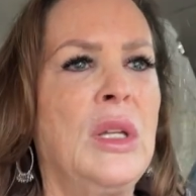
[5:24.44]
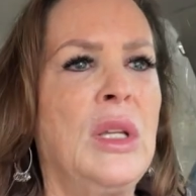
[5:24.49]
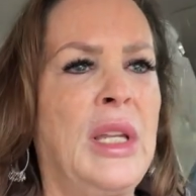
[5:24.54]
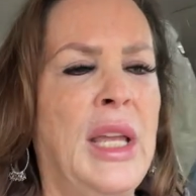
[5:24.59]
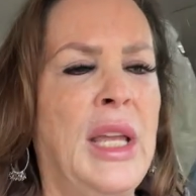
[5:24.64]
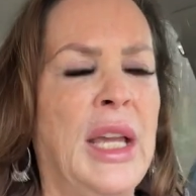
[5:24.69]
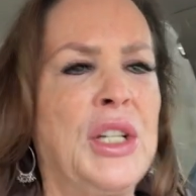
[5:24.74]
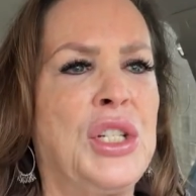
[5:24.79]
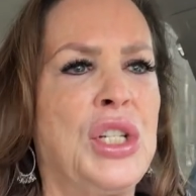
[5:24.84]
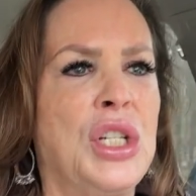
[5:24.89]

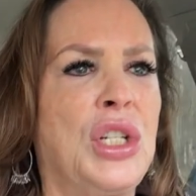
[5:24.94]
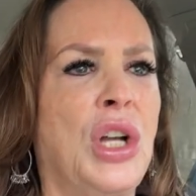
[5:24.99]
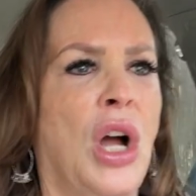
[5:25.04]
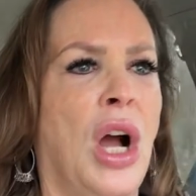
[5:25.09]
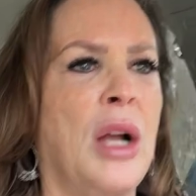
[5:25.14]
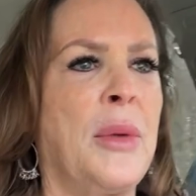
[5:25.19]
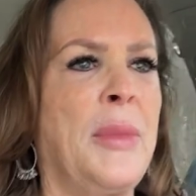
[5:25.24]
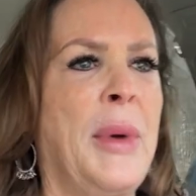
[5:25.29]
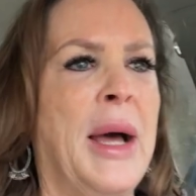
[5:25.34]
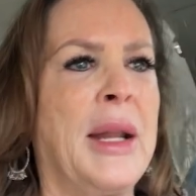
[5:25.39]
Can she
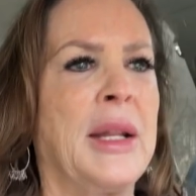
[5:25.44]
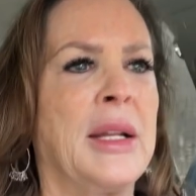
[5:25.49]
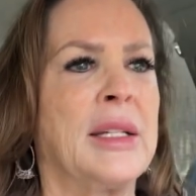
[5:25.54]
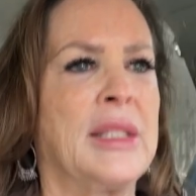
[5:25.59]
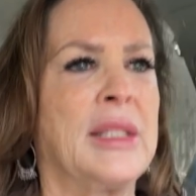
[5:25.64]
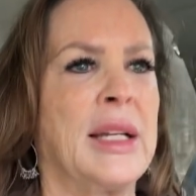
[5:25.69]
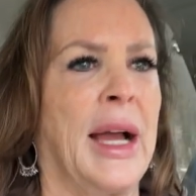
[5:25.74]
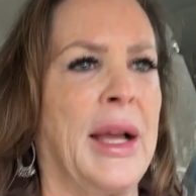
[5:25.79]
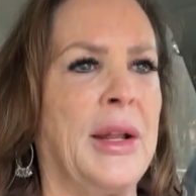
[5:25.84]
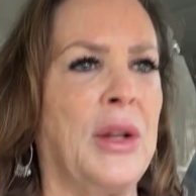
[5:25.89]
talk about it and
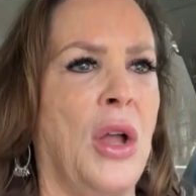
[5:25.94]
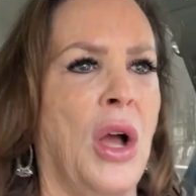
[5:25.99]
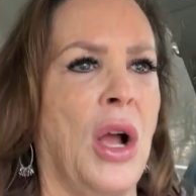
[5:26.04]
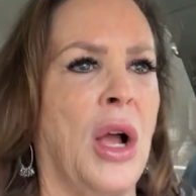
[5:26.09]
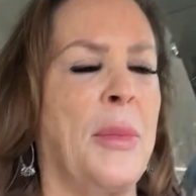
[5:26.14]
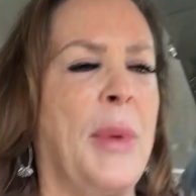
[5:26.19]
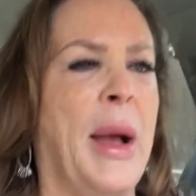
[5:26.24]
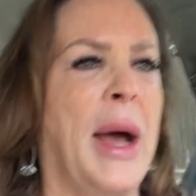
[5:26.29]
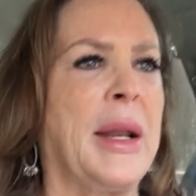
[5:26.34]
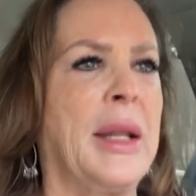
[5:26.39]
dialogue
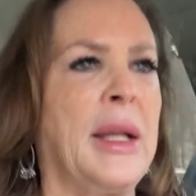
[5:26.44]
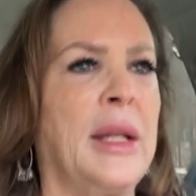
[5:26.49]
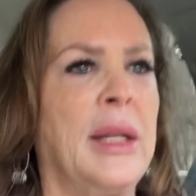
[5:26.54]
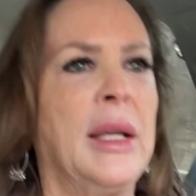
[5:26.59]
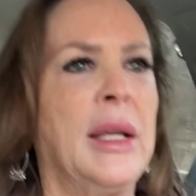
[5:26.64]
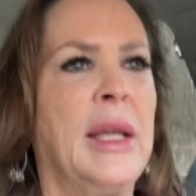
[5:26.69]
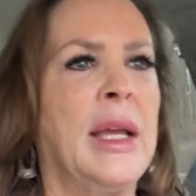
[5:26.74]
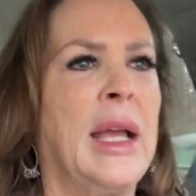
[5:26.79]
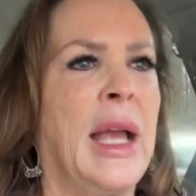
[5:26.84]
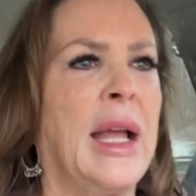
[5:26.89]
about it
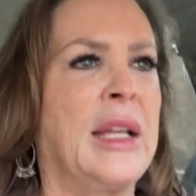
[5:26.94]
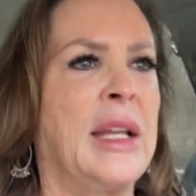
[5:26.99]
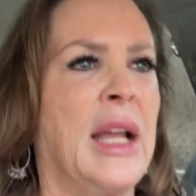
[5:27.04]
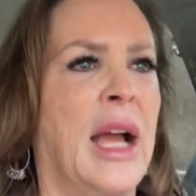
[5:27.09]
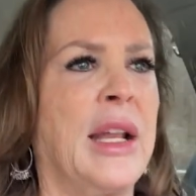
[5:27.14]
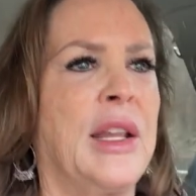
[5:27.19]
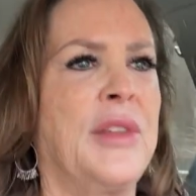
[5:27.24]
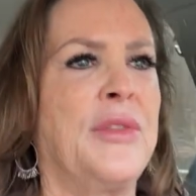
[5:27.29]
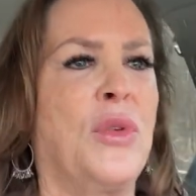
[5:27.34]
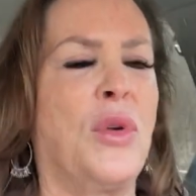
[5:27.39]
at
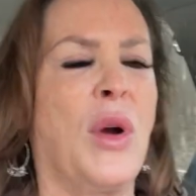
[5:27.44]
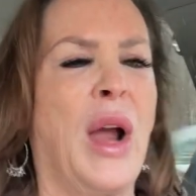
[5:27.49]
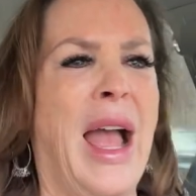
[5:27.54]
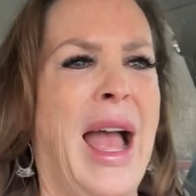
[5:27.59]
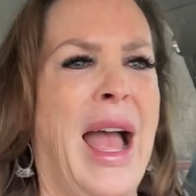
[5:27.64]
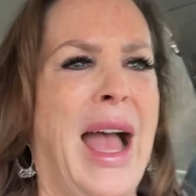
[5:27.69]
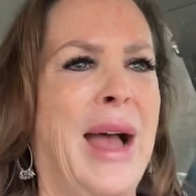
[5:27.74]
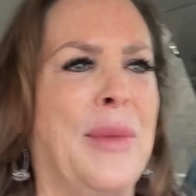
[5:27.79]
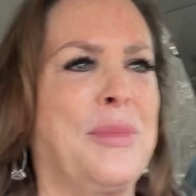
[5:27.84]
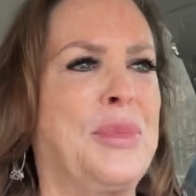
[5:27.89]
94?
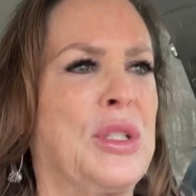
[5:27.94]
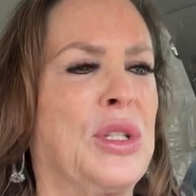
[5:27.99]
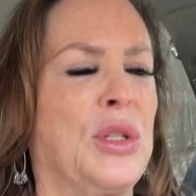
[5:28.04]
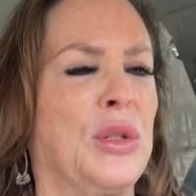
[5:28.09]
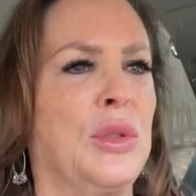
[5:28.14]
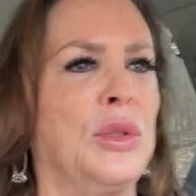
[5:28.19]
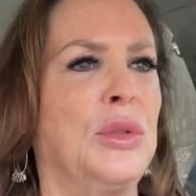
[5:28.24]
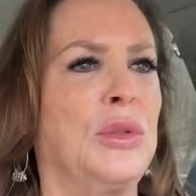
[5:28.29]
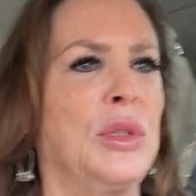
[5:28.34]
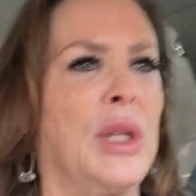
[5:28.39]

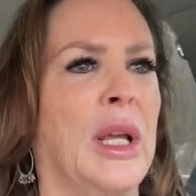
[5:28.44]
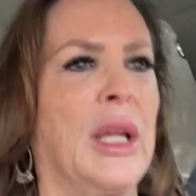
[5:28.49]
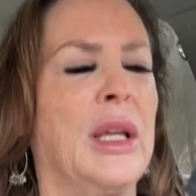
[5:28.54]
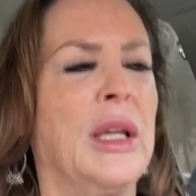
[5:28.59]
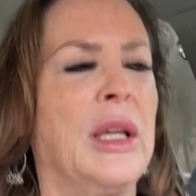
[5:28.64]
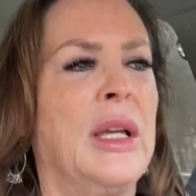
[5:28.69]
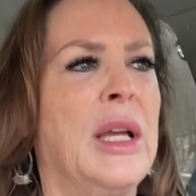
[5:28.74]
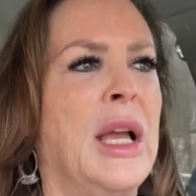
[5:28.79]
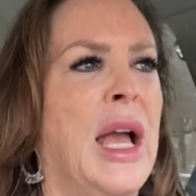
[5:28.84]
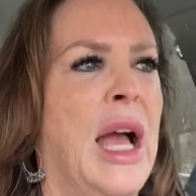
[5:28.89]
Absolutely.
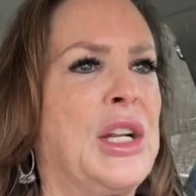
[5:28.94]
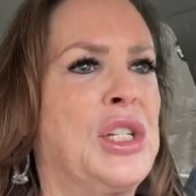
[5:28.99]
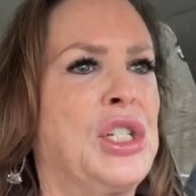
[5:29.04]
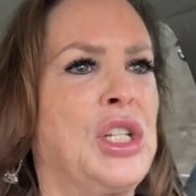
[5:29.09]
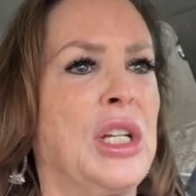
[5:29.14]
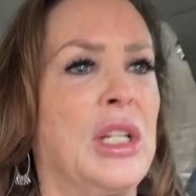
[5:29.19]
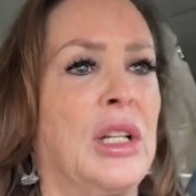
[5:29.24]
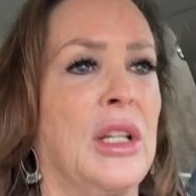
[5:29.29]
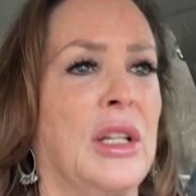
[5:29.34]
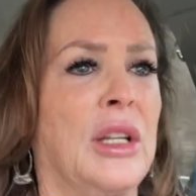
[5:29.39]
Has
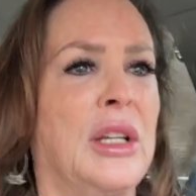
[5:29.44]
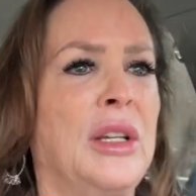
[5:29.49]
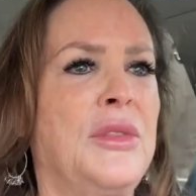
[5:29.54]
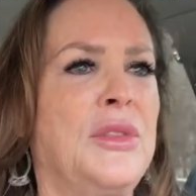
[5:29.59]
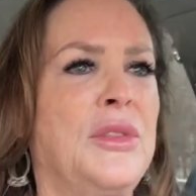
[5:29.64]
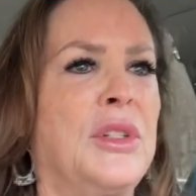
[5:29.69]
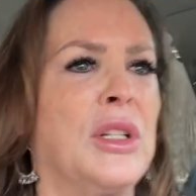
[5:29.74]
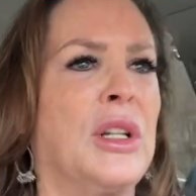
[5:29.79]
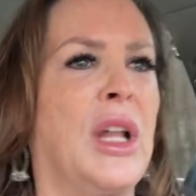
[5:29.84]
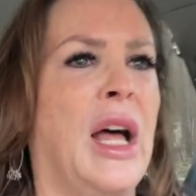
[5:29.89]
she
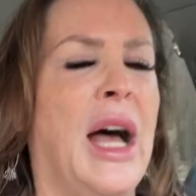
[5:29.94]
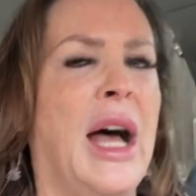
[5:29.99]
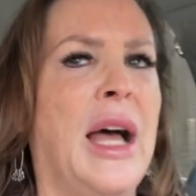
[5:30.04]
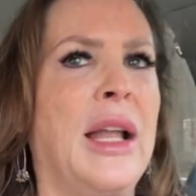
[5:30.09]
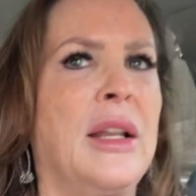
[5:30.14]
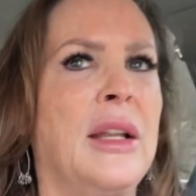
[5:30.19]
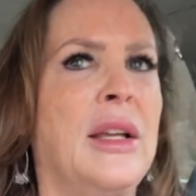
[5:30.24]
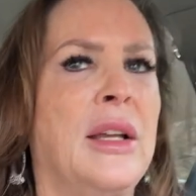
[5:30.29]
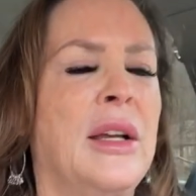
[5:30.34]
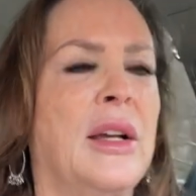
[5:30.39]
lived a lot?
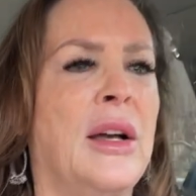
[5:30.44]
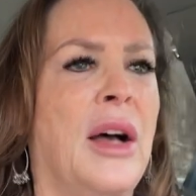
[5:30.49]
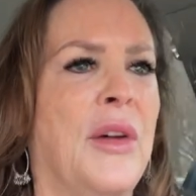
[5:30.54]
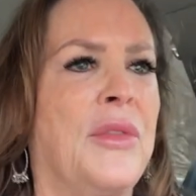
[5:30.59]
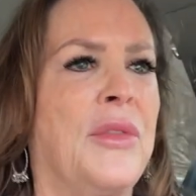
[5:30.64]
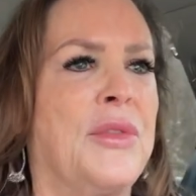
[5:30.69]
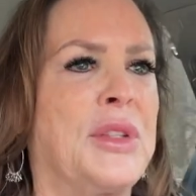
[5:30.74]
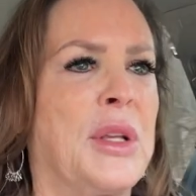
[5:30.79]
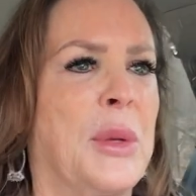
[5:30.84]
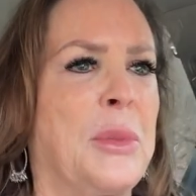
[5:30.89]

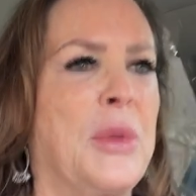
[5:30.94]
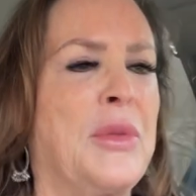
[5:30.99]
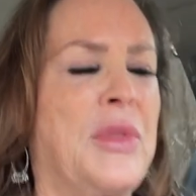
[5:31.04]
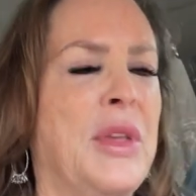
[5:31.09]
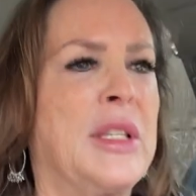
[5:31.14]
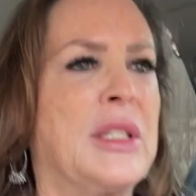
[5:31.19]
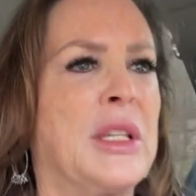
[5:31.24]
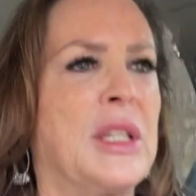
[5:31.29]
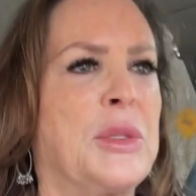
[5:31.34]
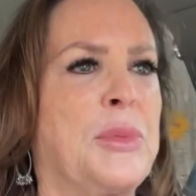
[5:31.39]
of some of
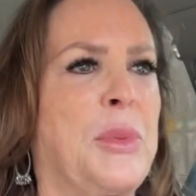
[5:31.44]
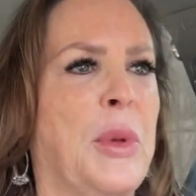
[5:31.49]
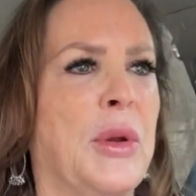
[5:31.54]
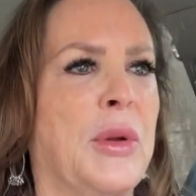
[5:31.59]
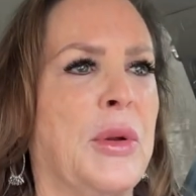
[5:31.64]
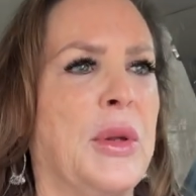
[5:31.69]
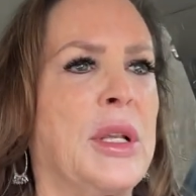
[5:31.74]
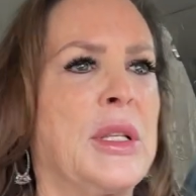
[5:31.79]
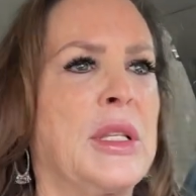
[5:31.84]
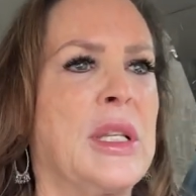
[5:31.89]
these
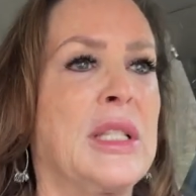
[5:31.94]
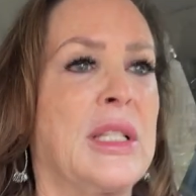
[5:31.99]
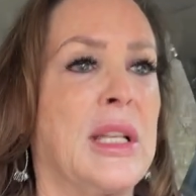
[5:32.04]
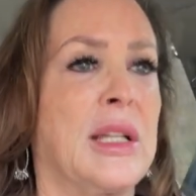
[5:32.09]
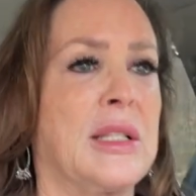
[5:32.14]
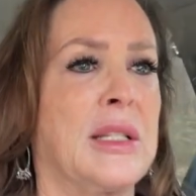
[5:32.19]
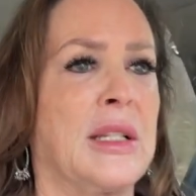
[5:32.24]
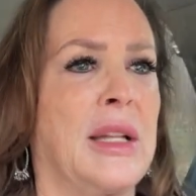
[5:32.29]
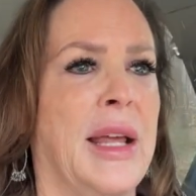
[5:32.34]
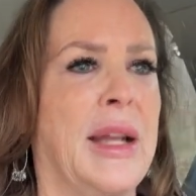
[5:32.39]
experiences
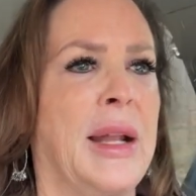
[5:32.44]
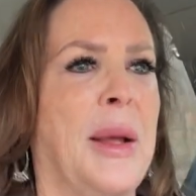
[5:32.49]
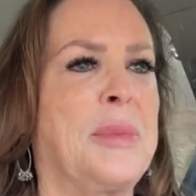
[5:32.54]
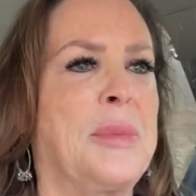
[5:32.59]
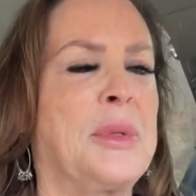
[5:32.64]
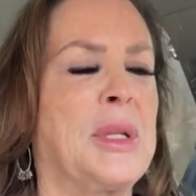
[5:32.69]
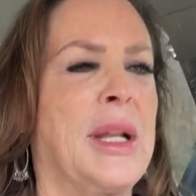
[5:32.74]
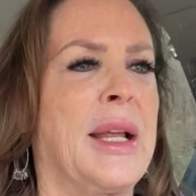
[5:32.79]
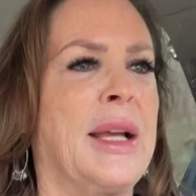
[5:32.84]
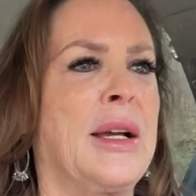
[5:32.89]
that's led up
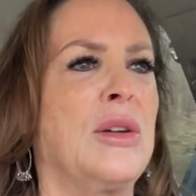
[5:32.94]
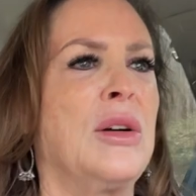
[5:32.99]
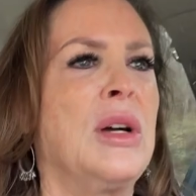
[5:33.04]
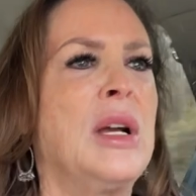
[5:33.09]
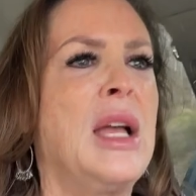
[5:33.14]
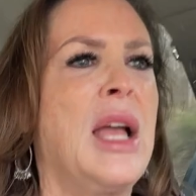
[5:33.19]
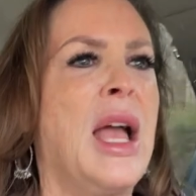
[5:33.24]
to now?